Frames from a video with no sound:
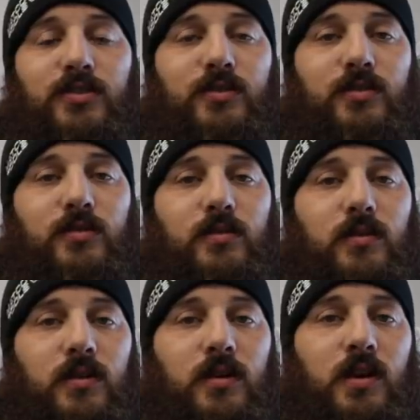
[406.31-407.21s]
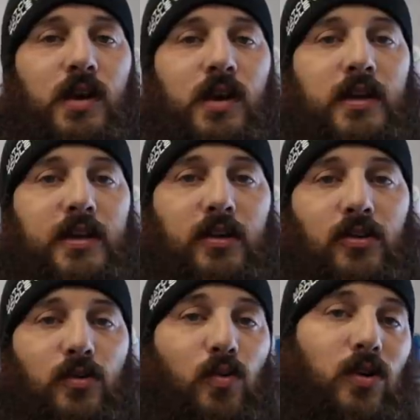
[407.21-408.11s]
to get
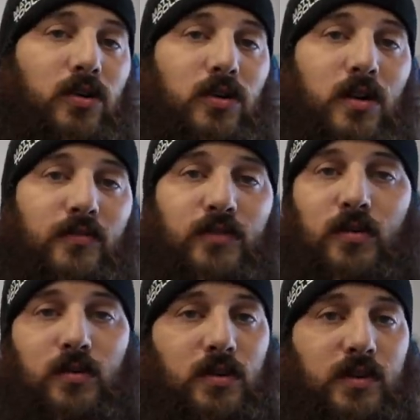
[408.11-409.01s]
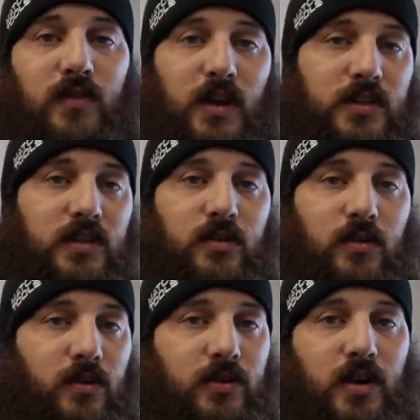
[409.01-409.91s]
all the water off. You don't want to leave that sitting
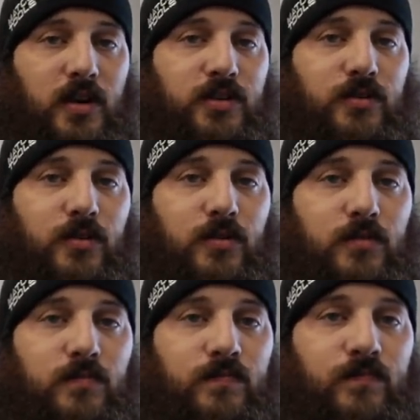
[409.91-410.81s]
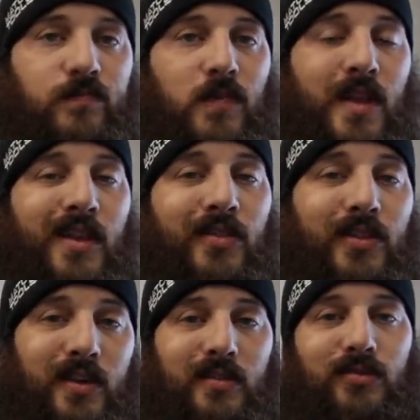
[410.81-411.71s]
on all your nice chrome.
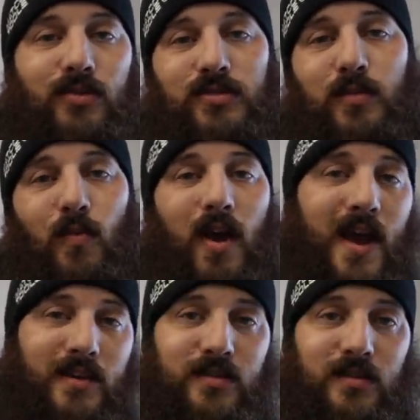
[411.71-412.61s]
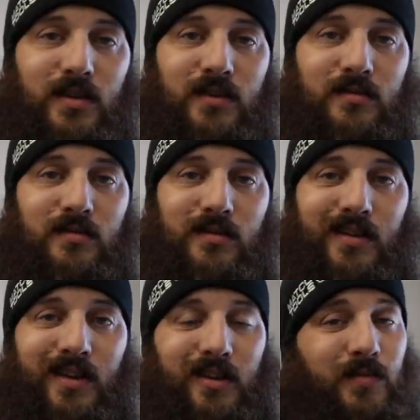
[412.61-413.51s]
Then throw some wax on it.
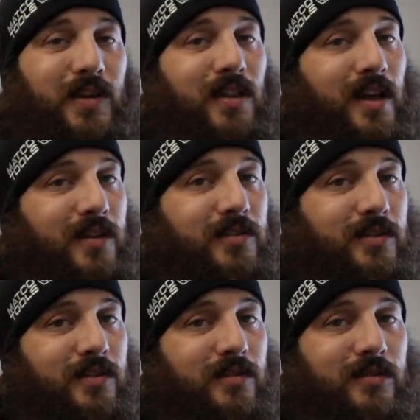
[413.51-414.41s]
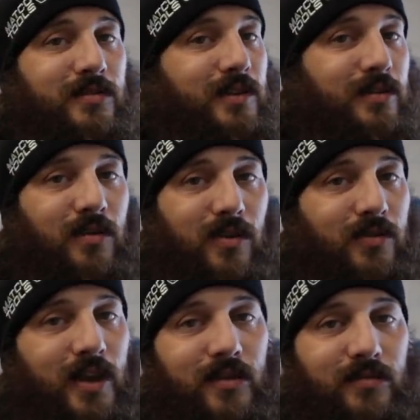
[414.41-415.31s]
It'll be a lot easier to get
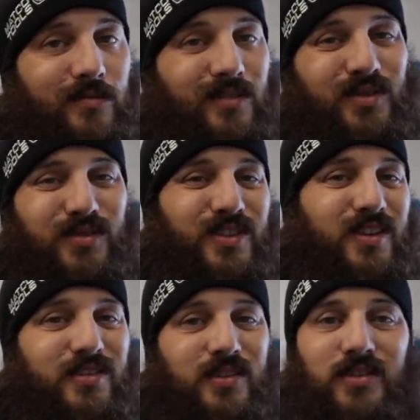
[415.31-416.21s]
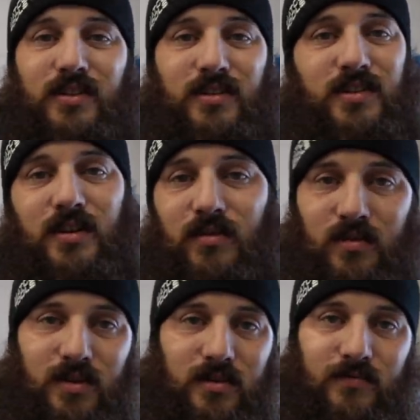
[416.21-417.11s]
all that little dust that's going to settle
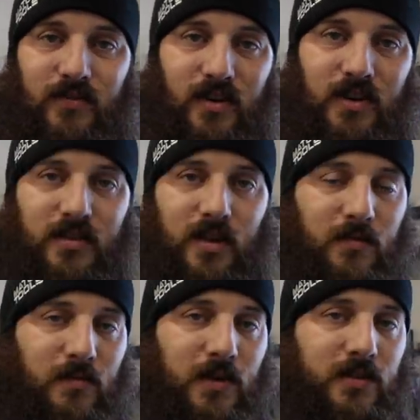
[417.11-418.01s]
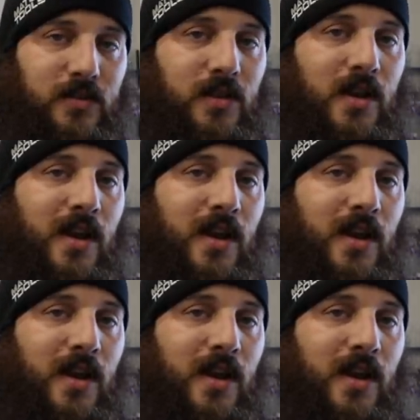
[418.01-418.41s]
on it for the next couple months.